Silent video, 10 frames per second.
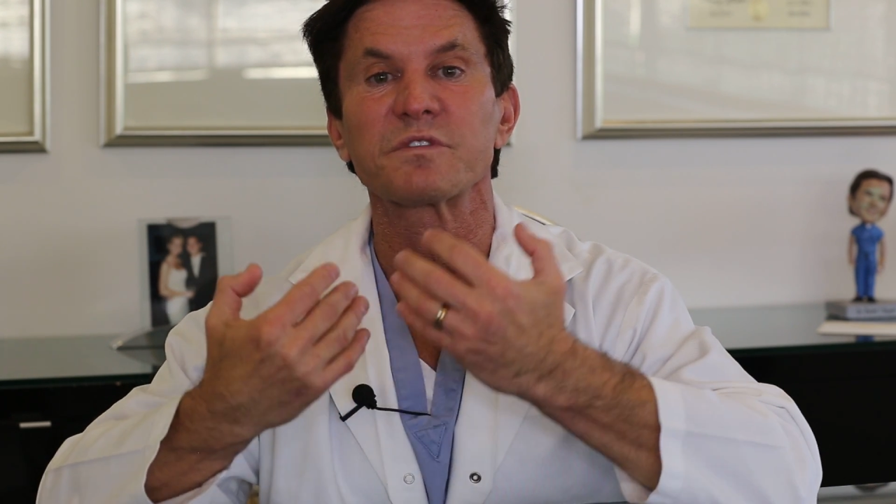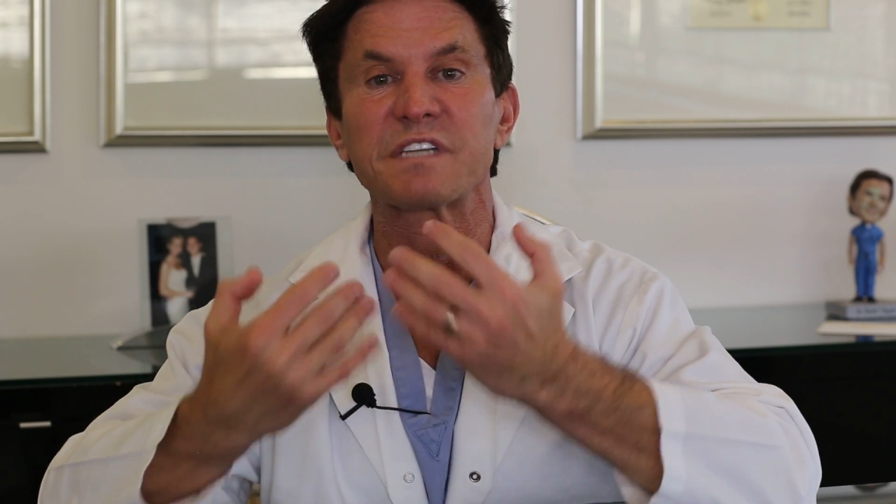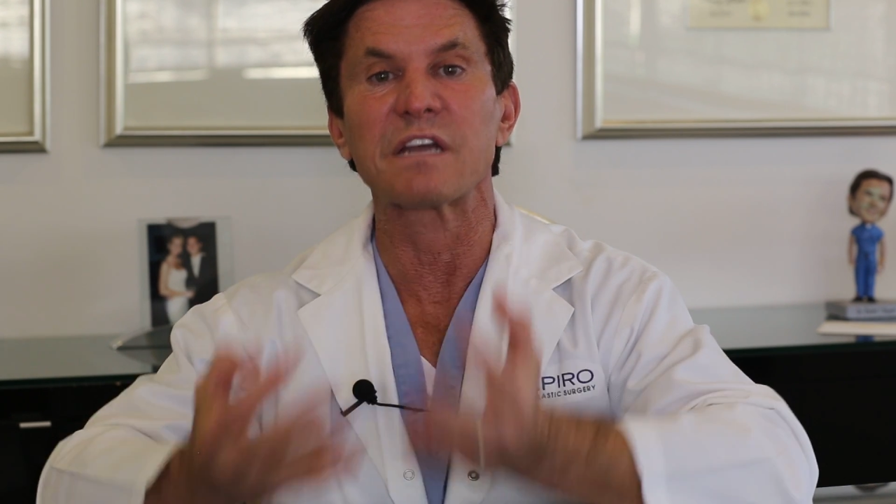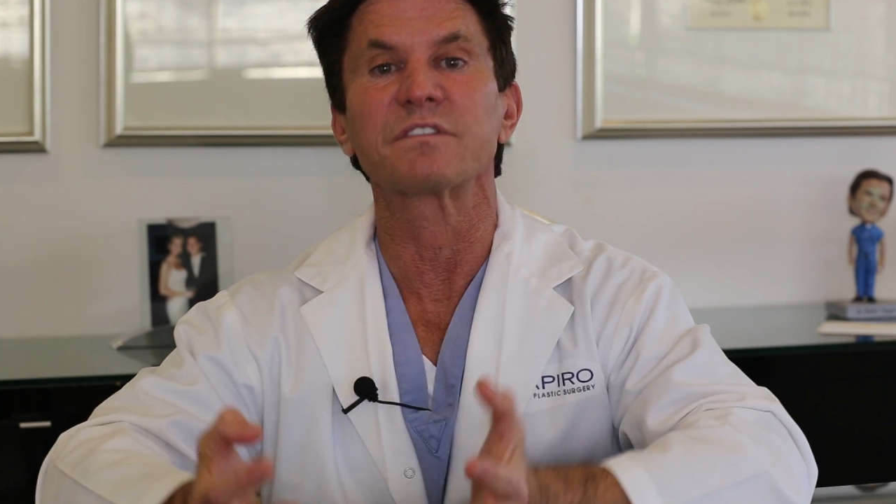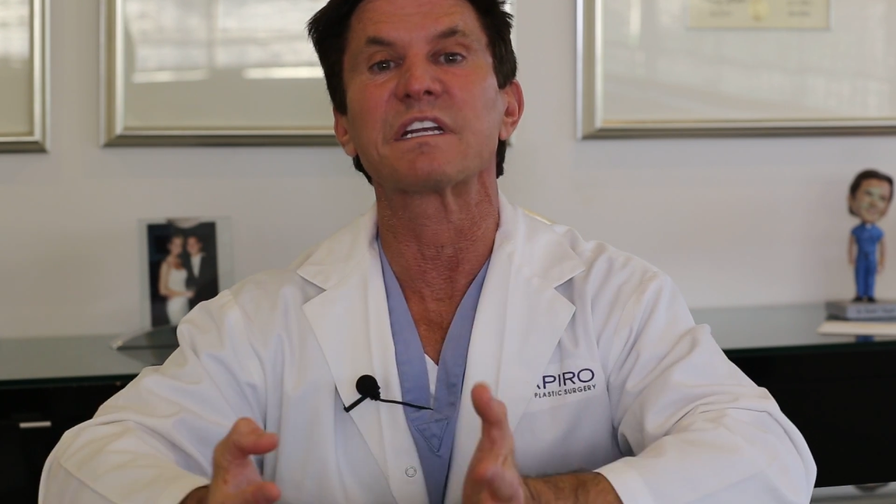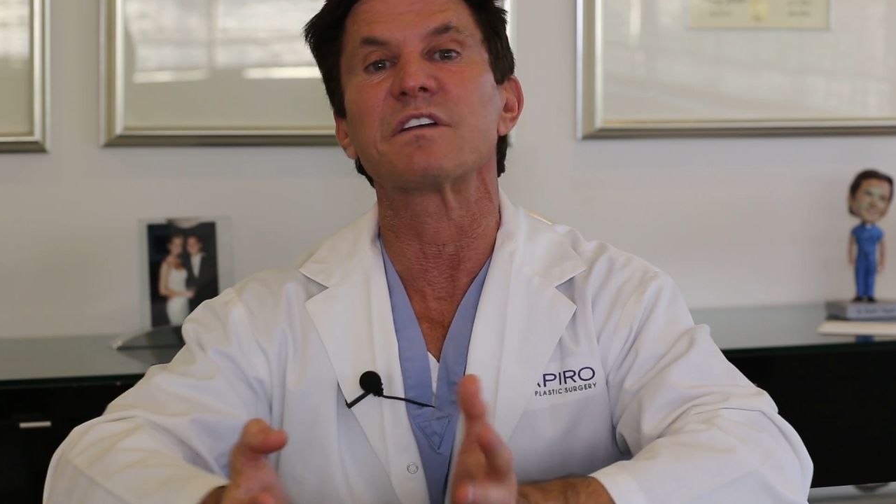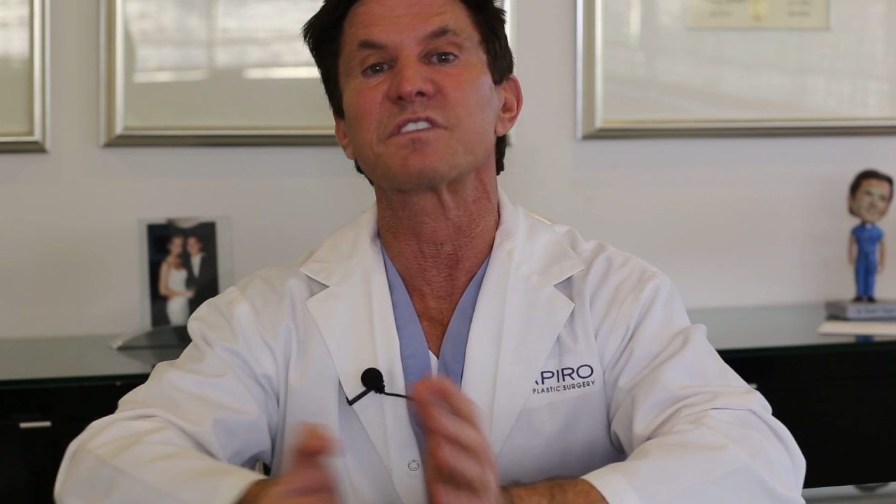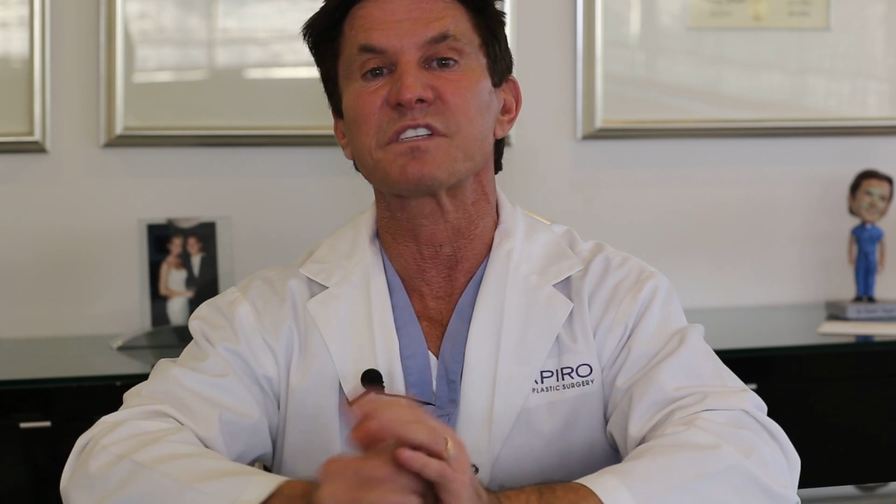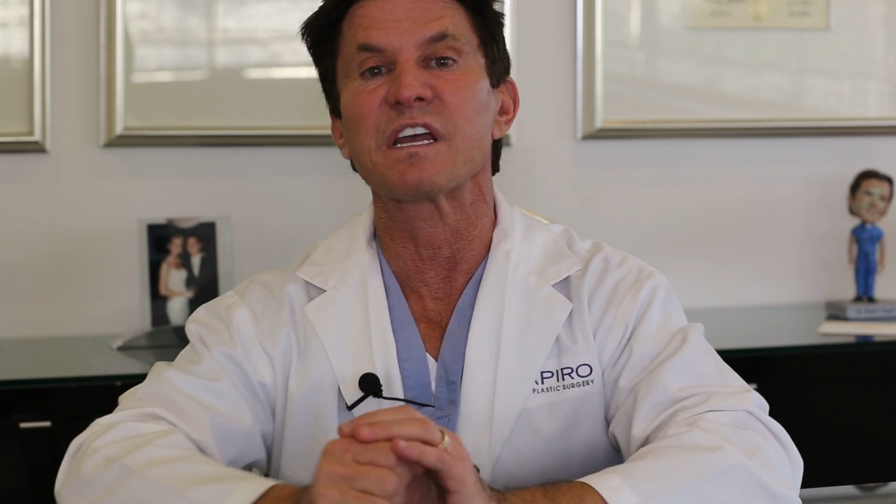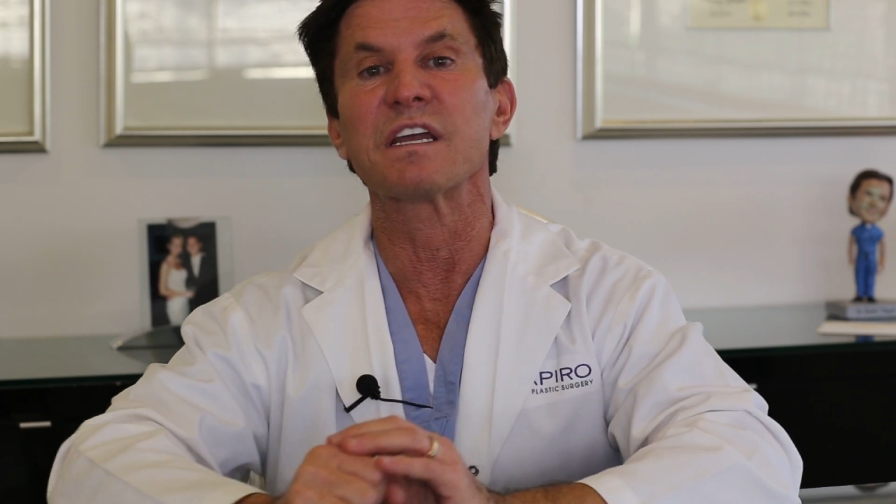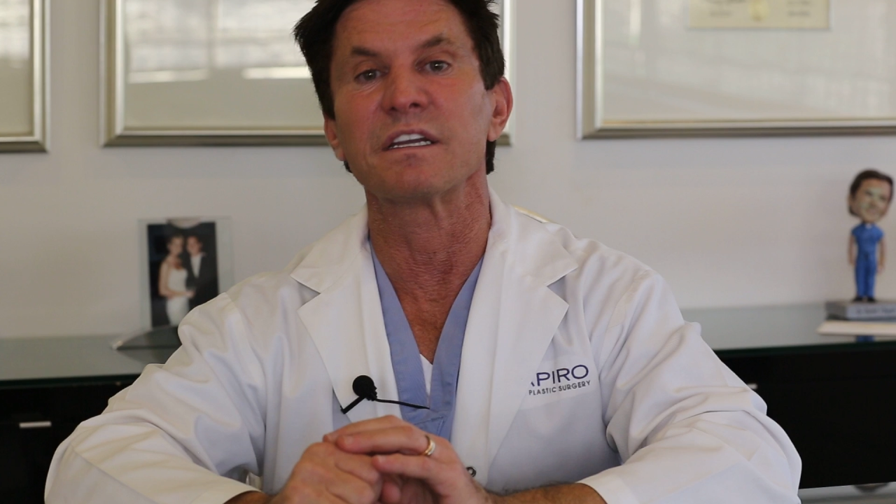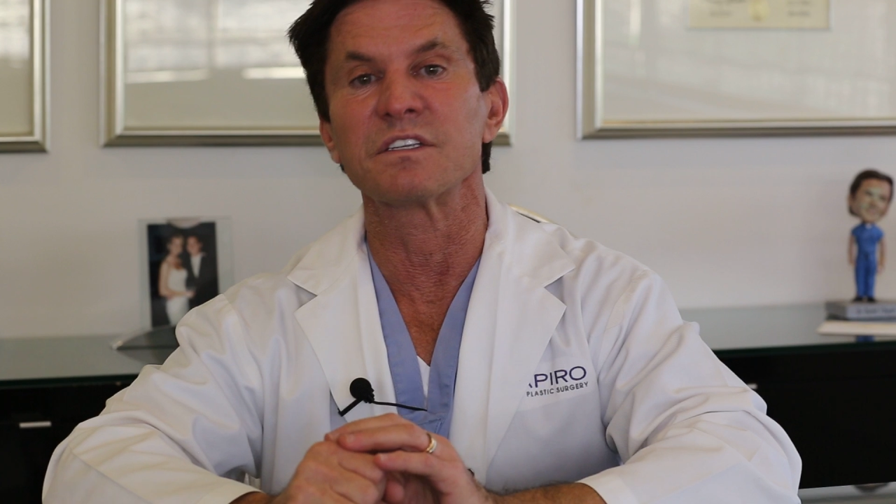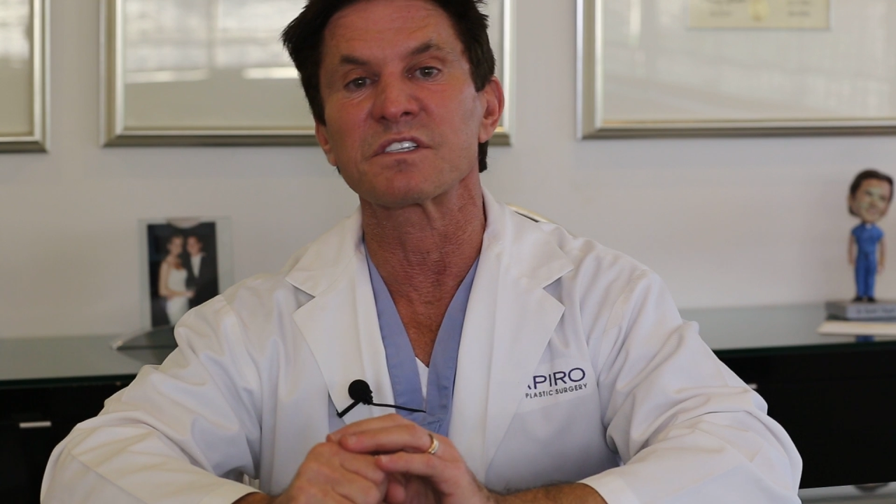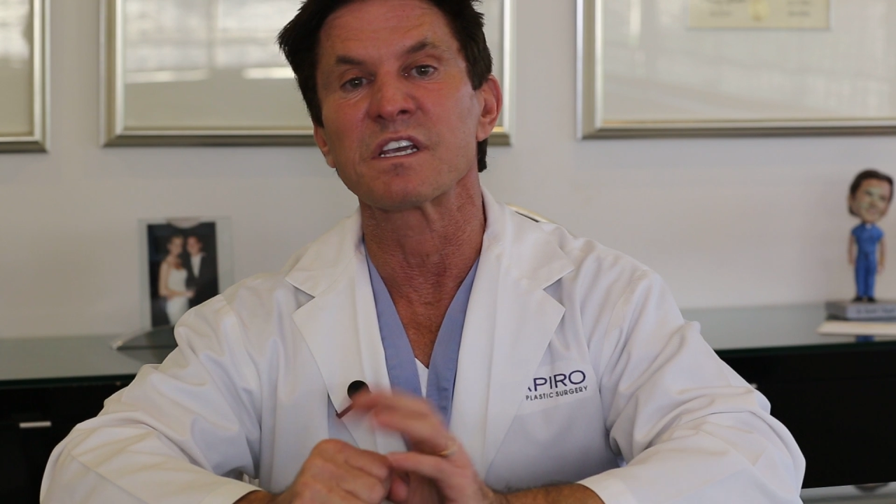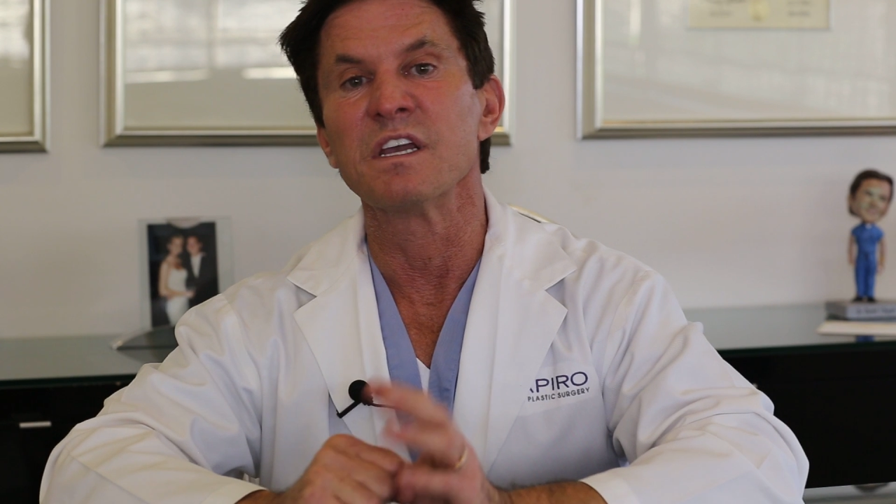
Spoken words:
telltale signs